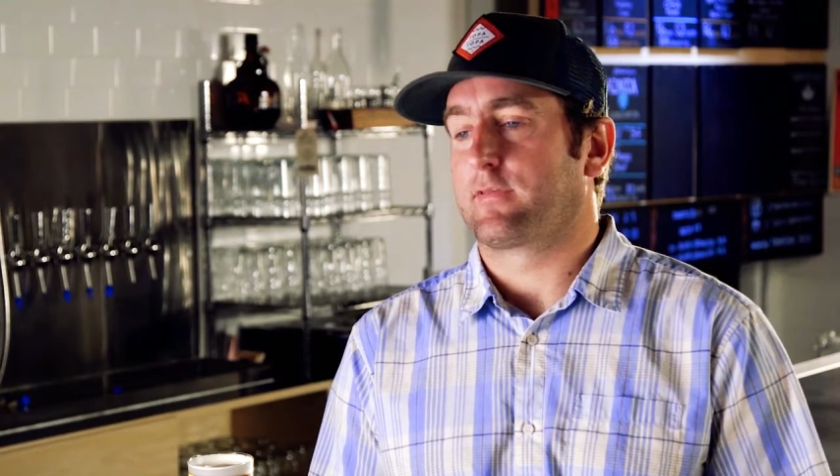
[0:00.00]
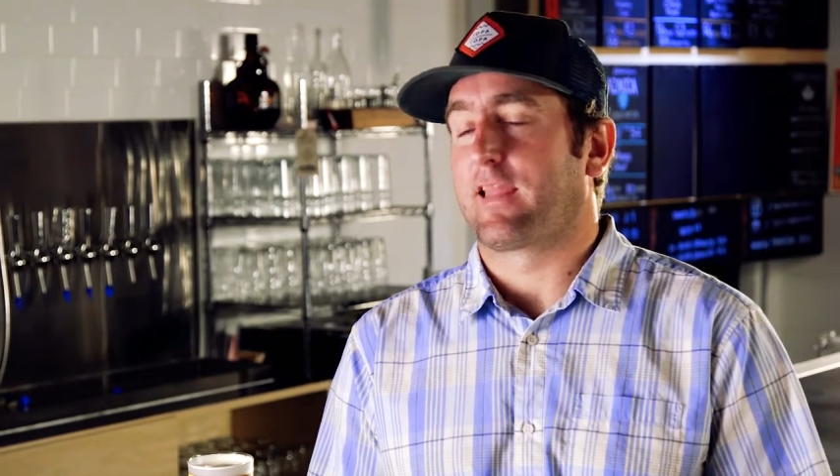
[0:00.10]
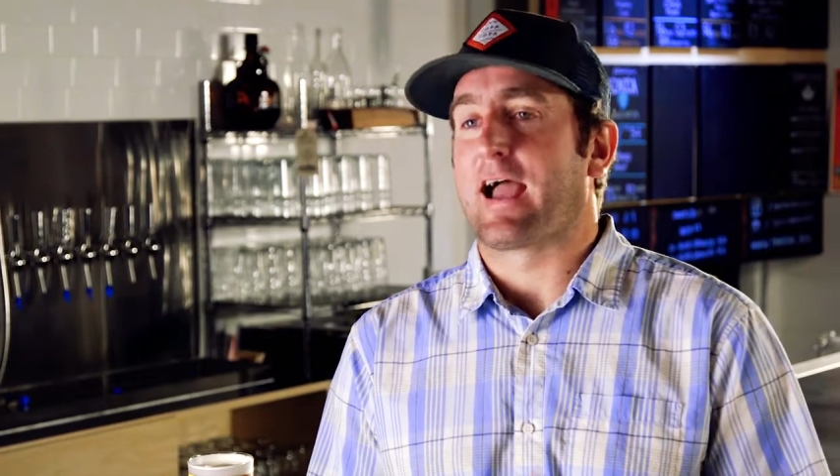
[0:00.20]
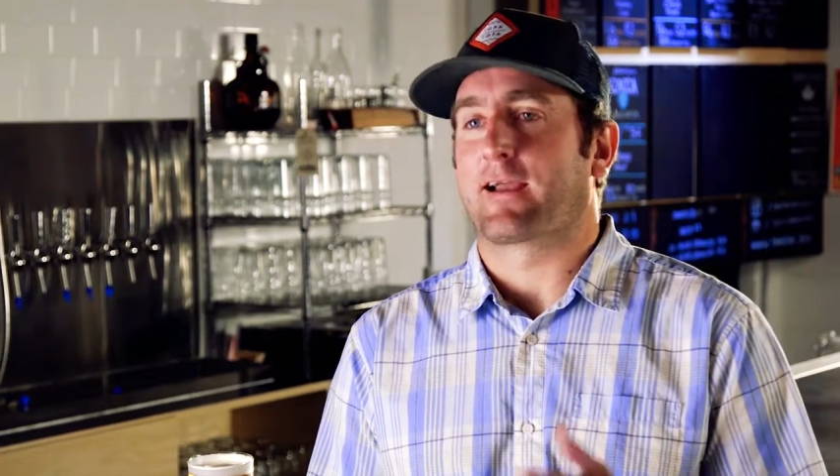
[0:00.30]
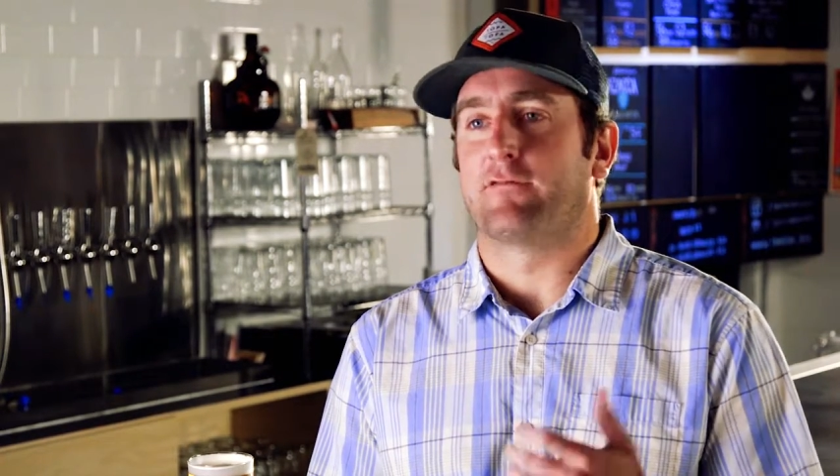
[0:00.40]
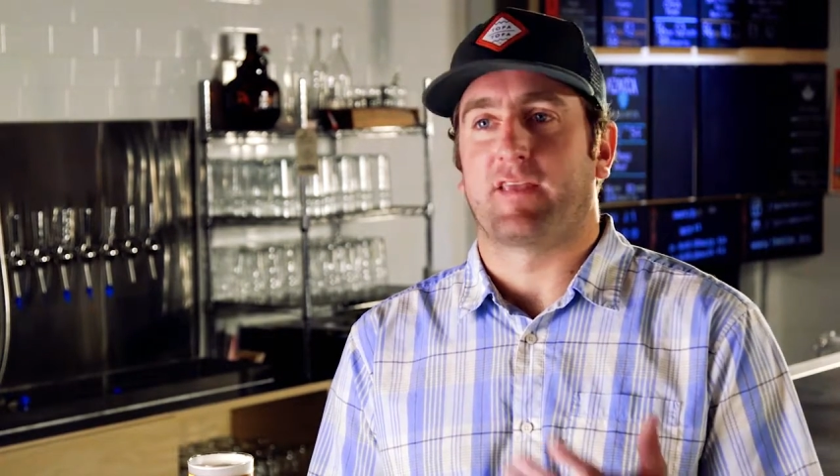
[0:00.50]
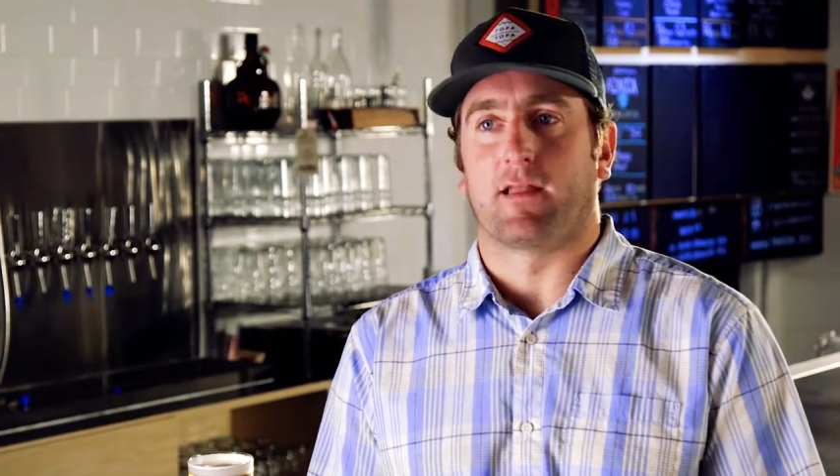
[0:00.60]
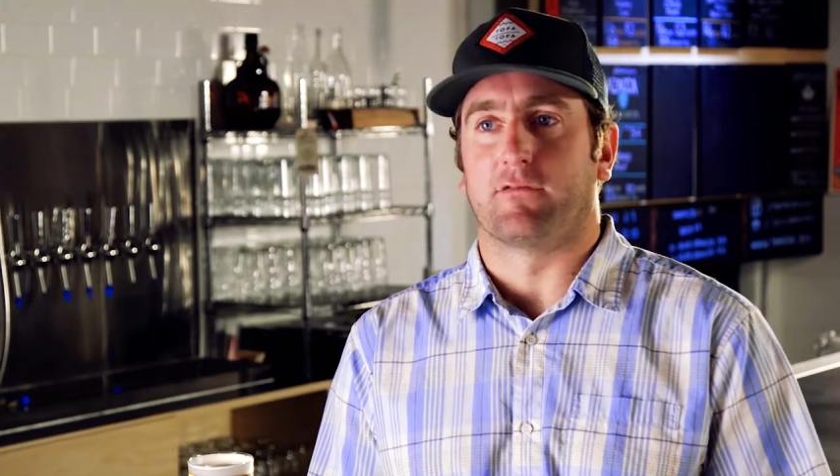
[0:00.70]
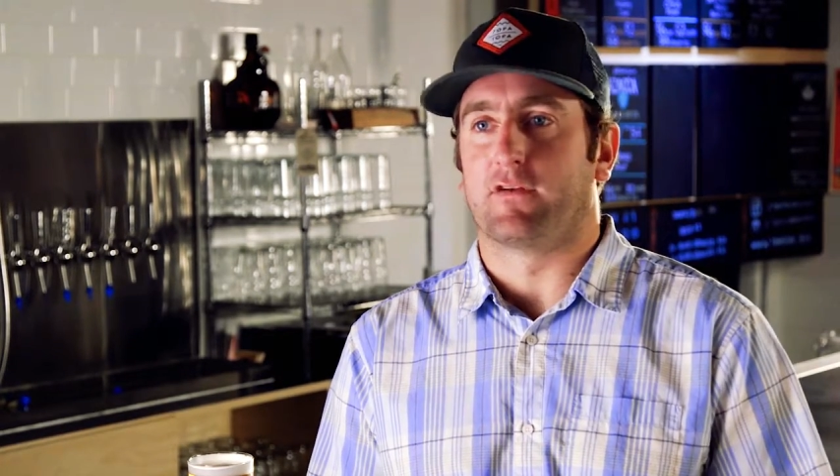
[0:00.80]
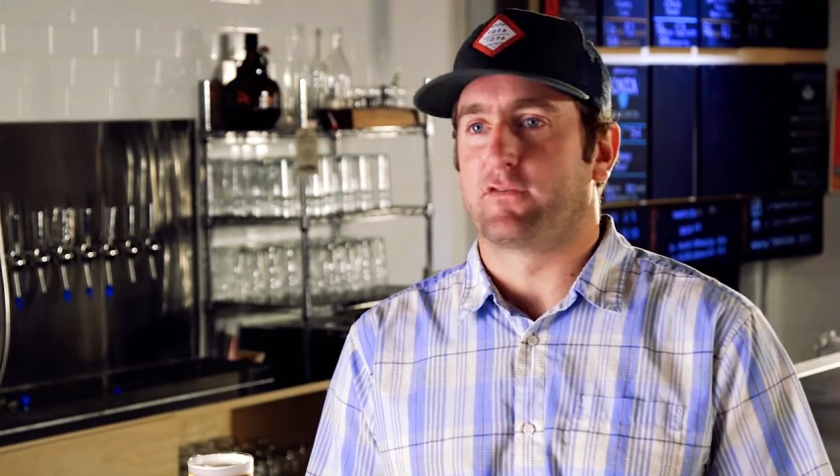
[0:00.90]
lack of
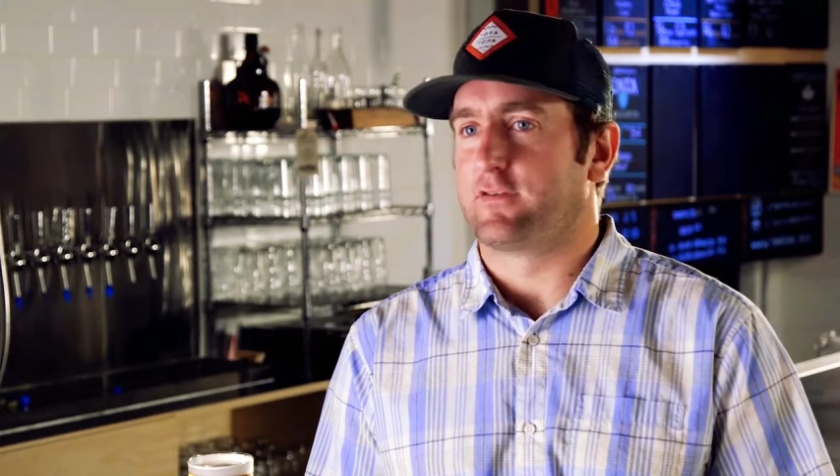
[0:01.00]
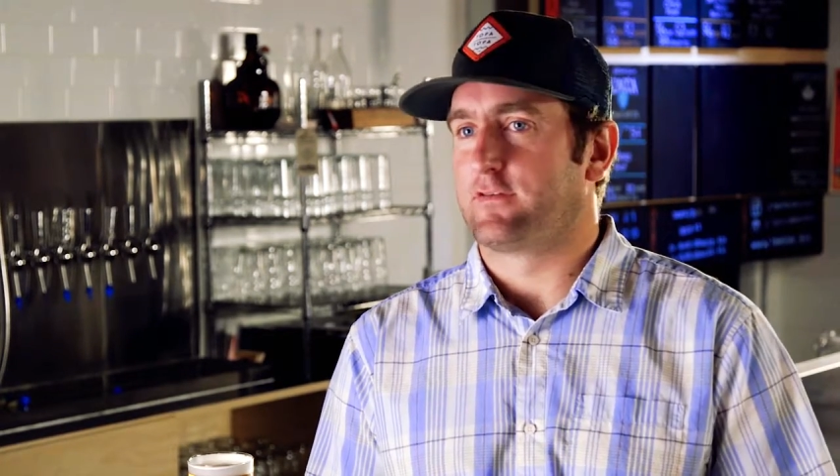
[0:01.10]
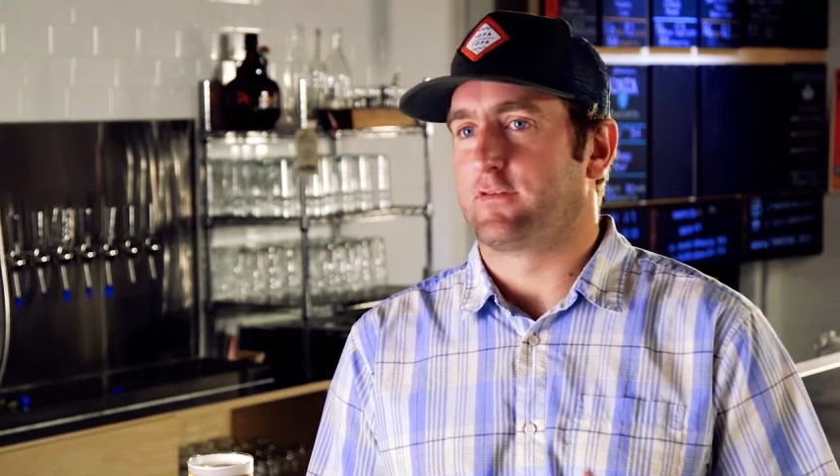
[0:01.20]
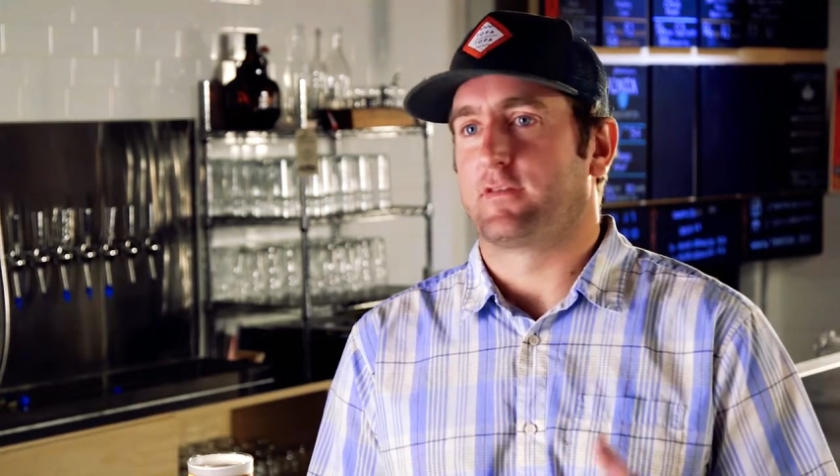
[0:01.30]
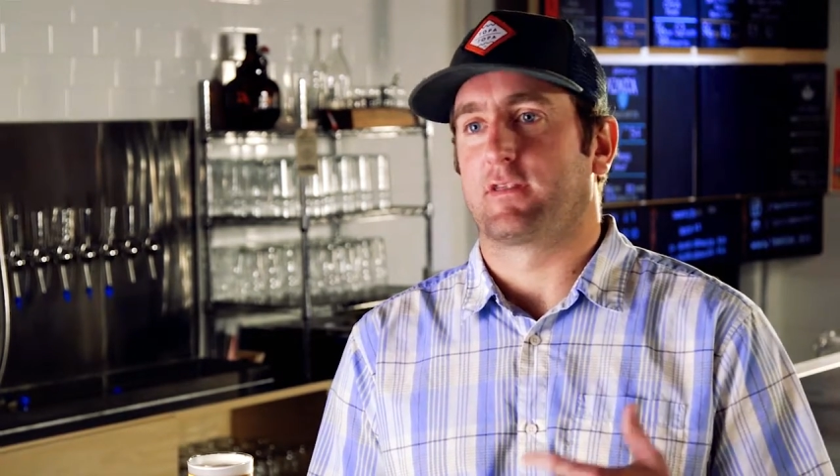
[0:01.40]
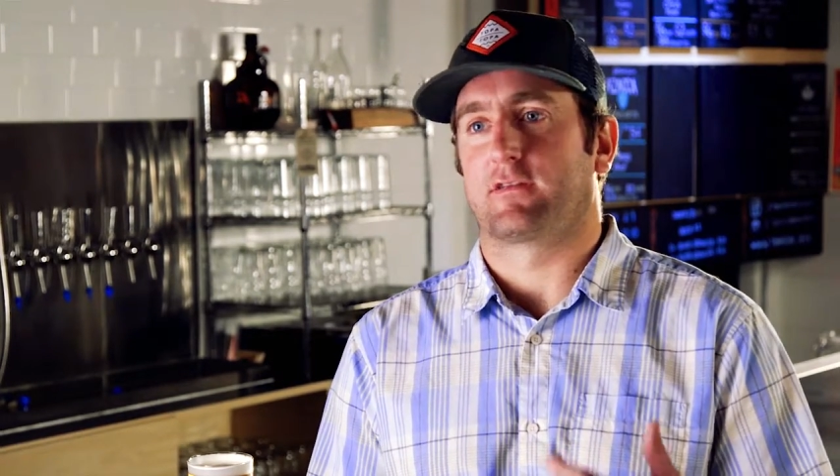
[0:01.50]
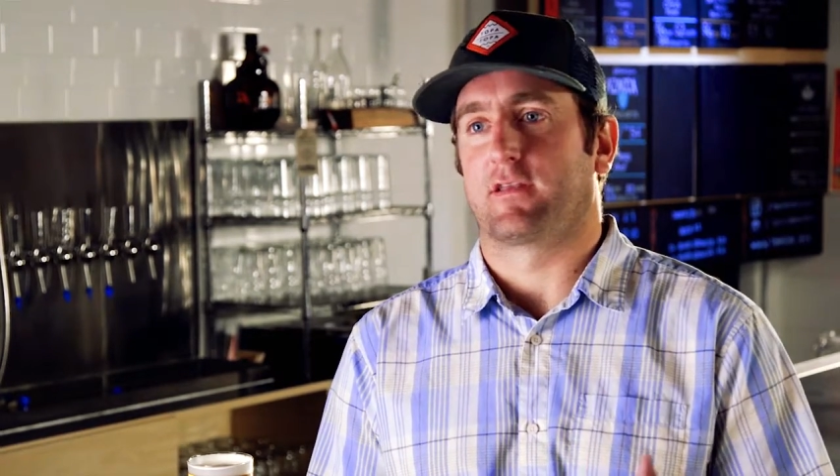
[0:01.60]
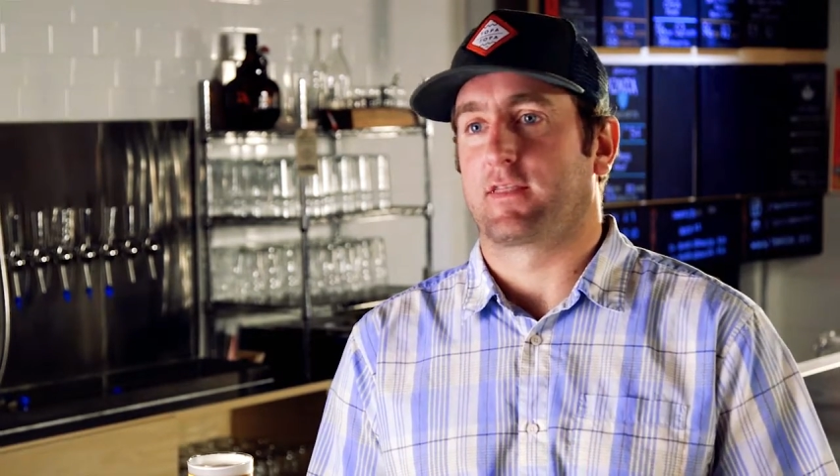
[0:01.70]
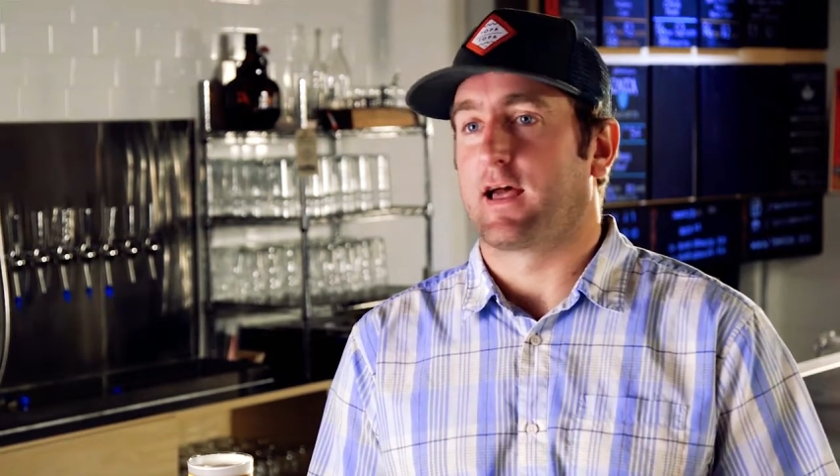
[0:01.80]
televisions and things like